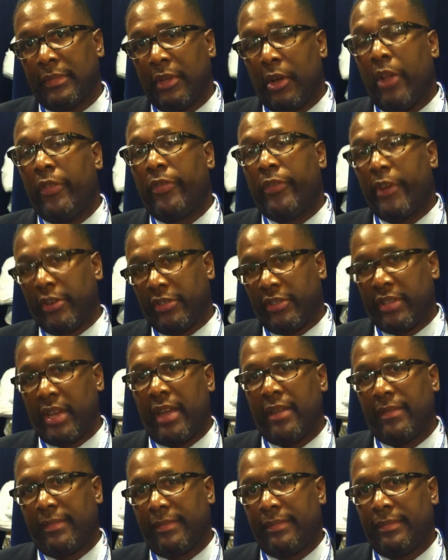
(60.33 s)
on Thursday,
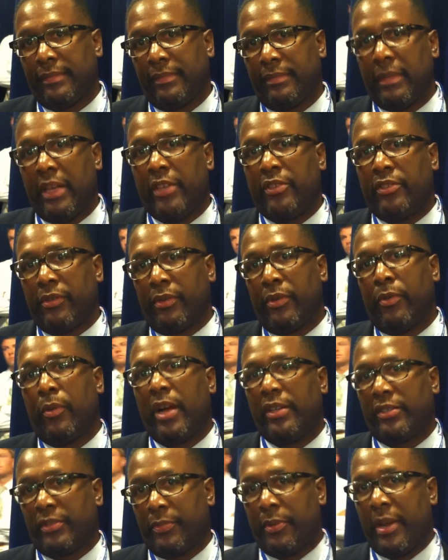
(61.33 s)
make sure to
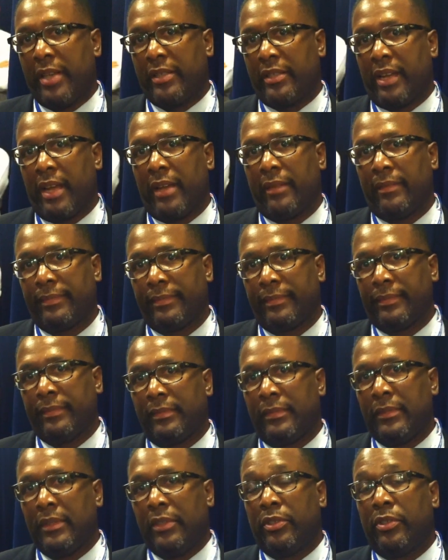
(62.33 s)
watch the president
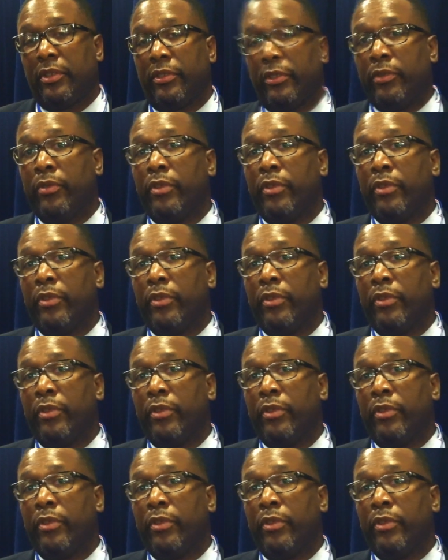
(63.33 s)
so you